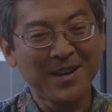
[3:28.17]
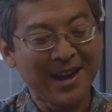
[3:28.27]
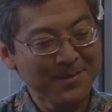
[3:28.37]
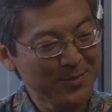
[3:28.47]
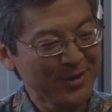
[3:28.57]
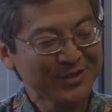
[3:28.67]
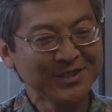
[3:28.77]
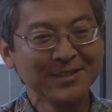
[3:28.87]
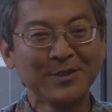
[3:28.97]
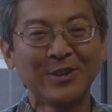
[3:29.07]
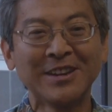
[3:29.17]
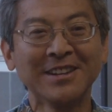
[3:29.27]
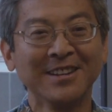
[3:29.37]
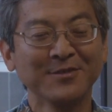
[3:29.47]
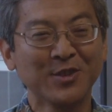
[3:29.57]
I'm personally
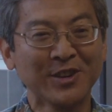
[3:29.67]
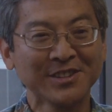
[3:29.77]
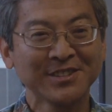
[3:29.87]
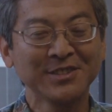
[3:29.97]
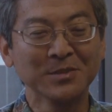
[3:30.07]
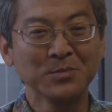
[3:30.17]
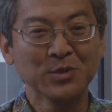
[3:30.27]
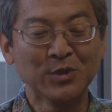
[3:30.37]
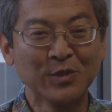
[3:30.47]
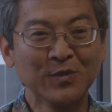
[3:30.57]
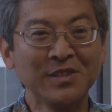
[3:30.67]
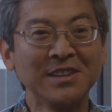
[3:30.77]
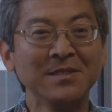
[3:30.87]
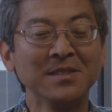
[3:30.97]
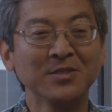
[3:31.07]
voting, of course, to approve
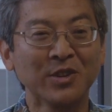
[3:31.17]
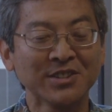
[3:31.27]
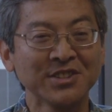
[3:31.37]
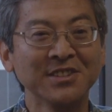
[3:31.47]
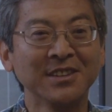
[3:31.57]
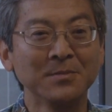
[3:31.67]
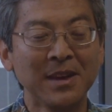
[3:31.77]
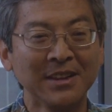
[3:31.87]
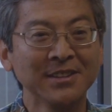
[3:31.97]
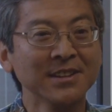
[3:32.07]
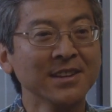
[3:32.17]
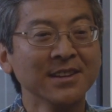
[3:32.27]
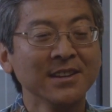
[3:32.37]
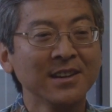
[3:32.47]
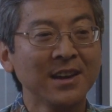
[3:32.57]
the question on the ballot.
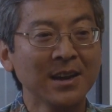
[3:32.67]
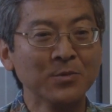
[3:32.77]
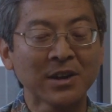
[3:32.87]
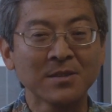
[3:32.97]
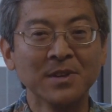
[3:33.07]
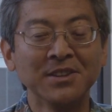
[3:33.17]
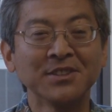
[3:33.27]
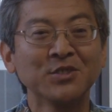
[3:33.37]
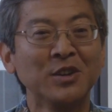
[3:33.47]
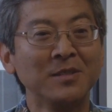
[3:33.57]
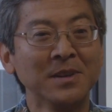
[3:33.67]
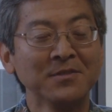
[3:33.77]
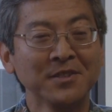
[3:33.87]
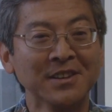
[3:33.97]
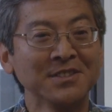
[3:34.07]
I'm recommending to all my
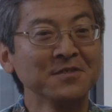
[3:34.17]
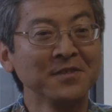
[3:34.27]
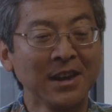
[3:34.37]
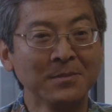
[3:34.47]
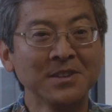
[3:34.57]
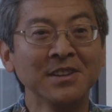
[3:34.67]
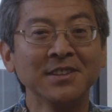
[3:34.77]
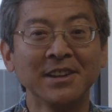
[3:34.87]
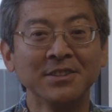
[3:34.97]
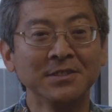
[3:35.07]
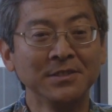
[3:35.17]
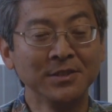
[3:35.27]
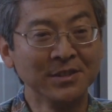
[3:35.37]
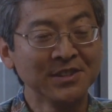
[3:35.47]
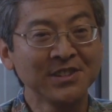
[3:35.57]
friends and family that they do the